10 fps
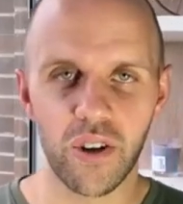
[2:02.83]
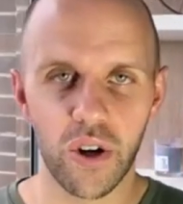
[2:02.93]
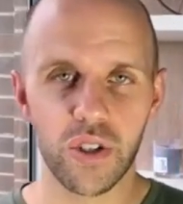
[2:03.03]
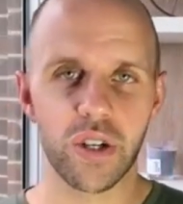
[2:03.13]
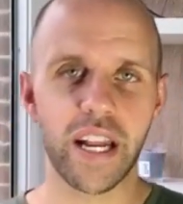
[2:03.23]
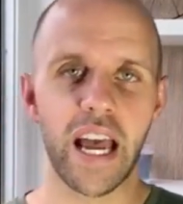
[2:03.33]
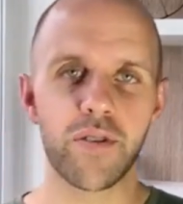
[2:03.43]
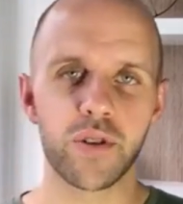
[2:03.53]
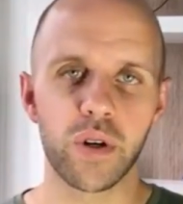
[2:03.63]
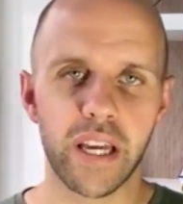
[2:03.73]
you're also going to
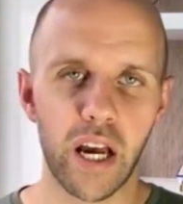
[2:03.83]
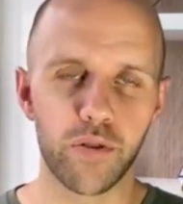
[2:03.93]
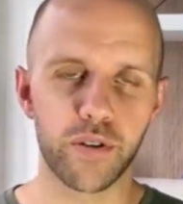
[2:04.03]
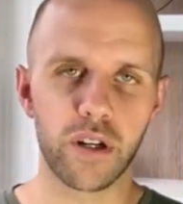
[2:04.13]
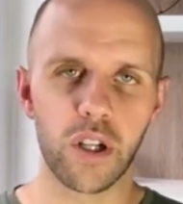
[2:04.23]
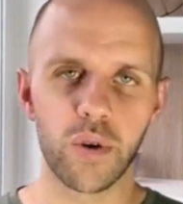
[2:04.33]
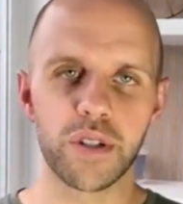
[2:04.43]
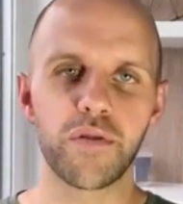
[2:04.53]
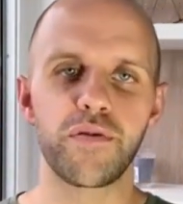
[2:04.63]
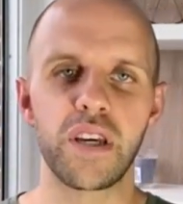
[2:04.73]
have to account for
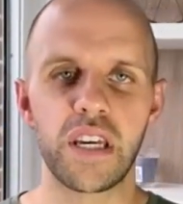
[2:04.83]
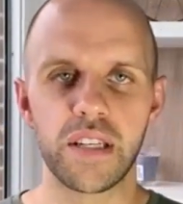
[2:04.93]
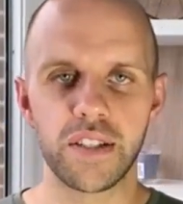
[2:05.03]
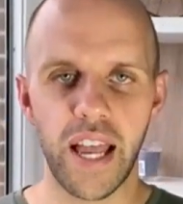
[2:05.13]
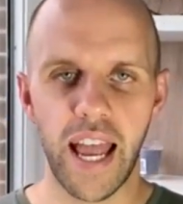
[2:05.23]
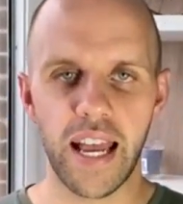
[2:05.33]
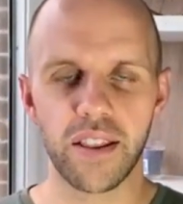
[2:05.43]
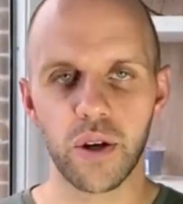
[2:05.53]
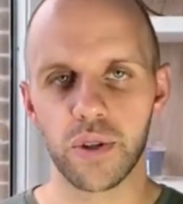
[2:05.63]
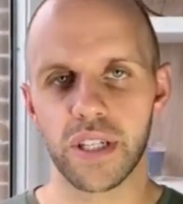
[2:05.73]
closing fees
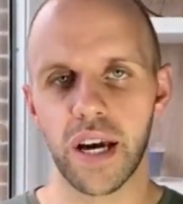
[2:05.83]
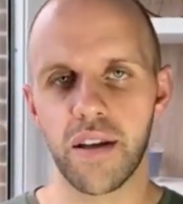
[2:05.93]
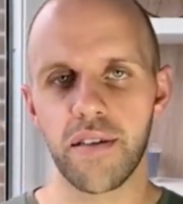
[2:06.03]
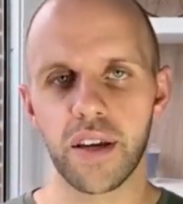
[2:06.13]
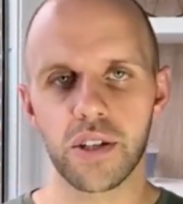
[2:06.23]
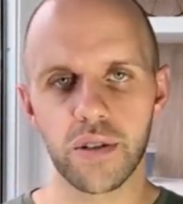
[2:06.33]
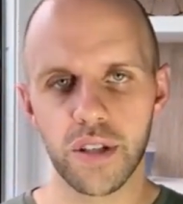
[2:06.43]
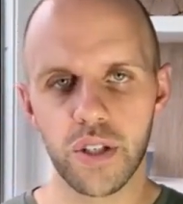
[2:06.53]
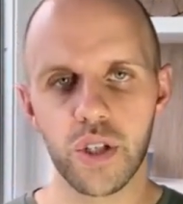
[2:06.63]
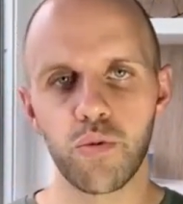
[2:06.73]
and those kind of things. So
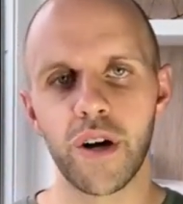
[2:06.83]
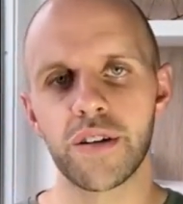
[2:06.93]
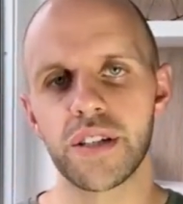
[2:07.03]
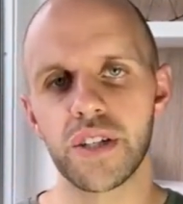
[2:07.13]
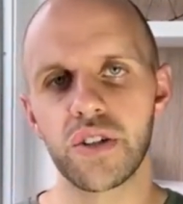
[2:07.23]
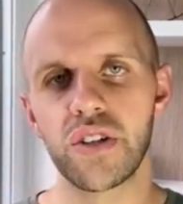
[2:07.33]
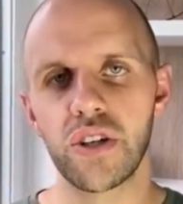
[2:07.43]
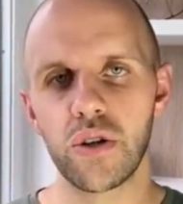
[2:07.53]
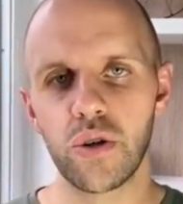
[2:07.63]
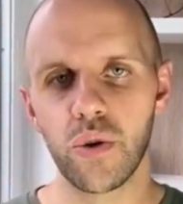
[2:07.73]
this is where this
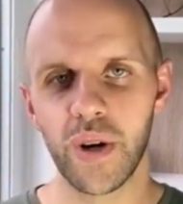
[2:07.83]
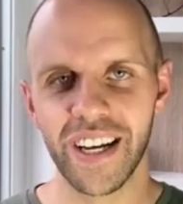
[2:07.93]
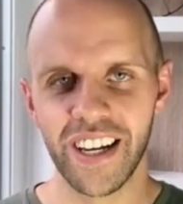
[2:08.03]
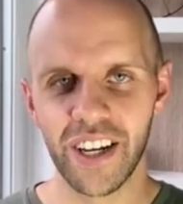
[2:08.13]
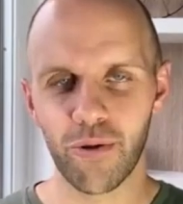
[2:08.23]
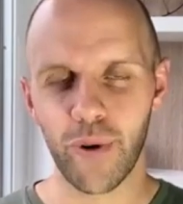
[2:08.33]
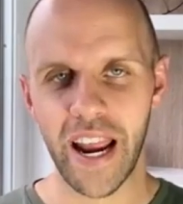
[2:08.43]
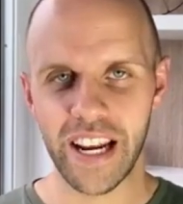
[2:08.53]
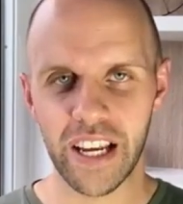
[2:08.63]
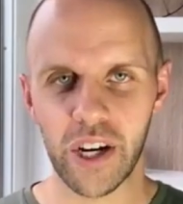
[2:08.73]
new
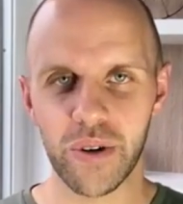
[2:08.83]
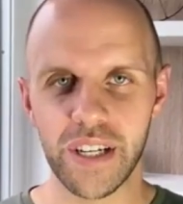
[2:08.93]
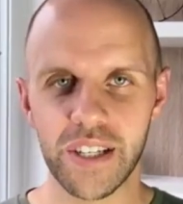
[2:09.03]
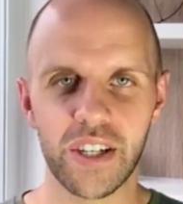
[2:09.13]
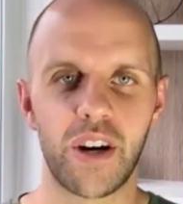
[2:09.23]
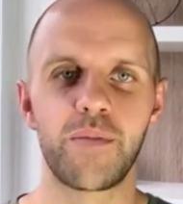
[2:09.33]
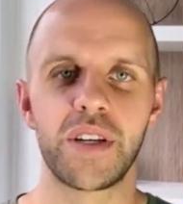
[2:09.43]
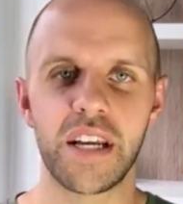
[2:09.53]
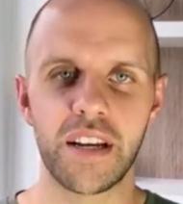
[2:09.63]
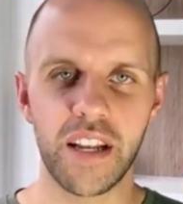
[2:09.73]
rate increase comes
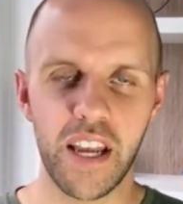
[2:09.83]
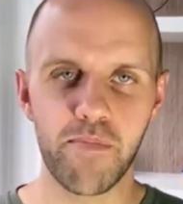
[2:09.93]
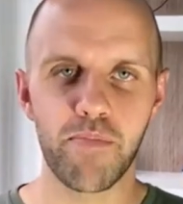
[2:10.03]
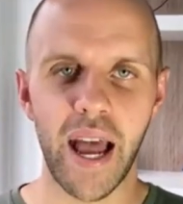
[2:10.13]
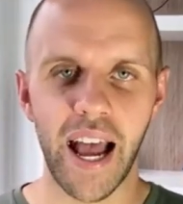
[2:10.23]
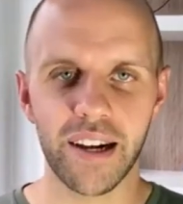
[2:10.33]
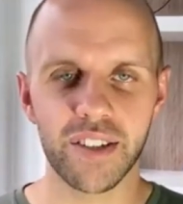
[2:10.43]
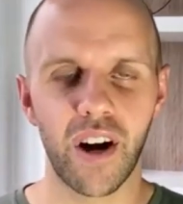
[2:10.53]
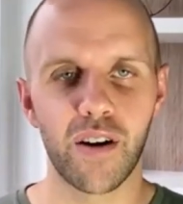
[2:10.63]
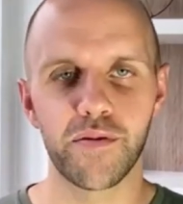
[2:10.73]
in and impacts
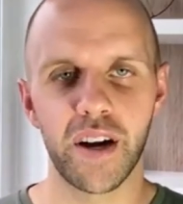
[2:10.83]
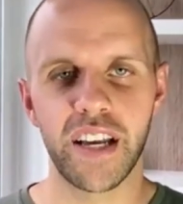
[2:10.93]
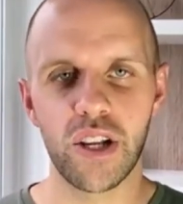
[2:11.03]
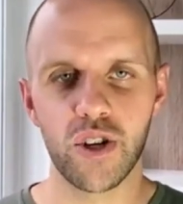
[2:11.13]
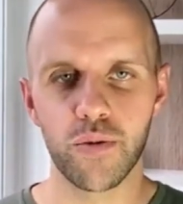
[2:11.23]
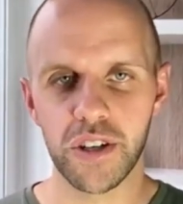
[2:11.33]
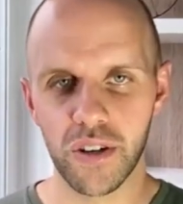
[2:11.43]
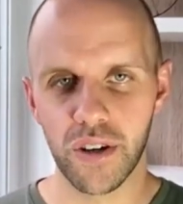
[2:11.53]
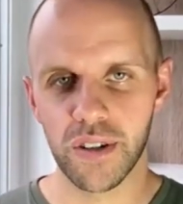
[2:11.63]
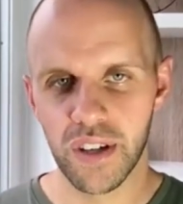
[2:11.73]
our financial
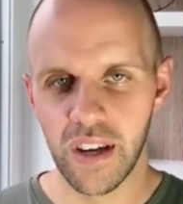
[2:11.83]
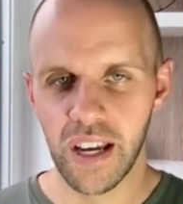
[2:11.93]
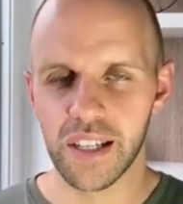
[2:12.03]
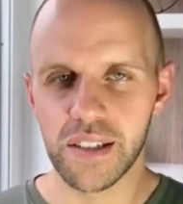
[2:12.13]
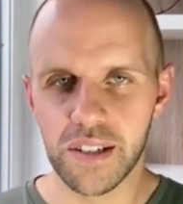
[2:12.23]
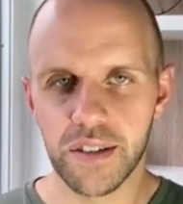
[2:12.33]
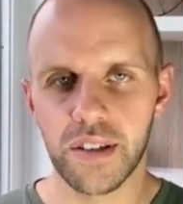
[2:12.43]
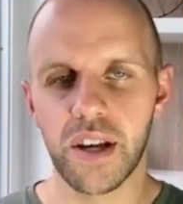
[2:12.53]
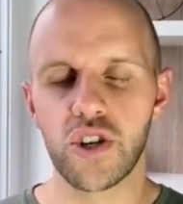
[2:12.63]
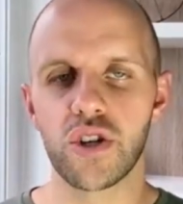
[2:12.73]
returns, because it's
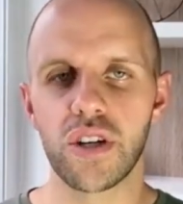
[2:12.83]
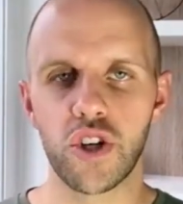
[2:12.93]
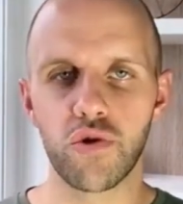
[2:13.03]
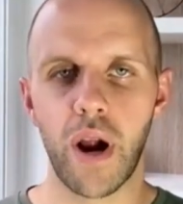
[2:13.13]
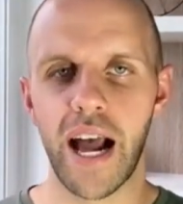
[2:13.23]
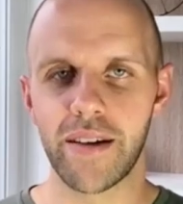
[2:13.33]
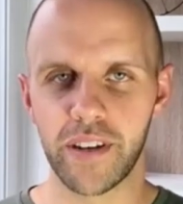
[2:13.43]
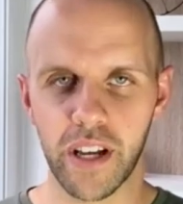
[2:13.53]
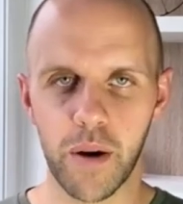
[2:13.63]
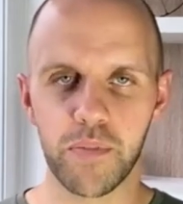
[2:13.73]
essentially
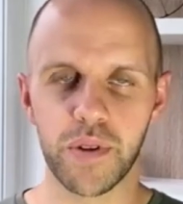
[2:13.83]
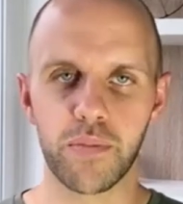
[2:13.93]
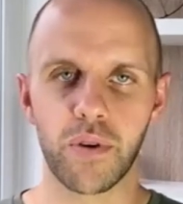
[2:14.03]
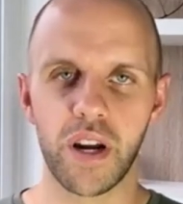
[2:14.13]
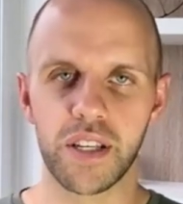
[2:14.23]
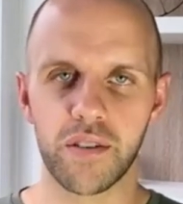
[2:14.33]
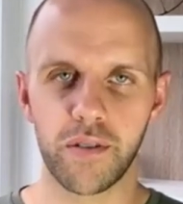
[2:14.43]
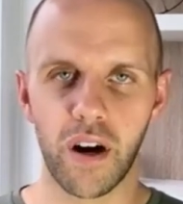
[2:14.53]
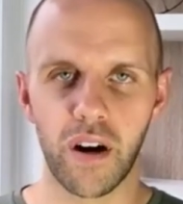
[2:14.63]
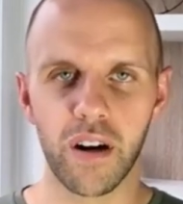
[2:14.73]
driving up the price of
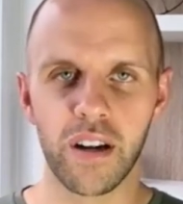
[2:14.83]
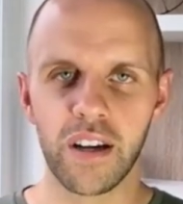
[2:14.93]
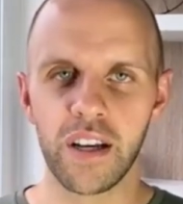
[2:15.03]
our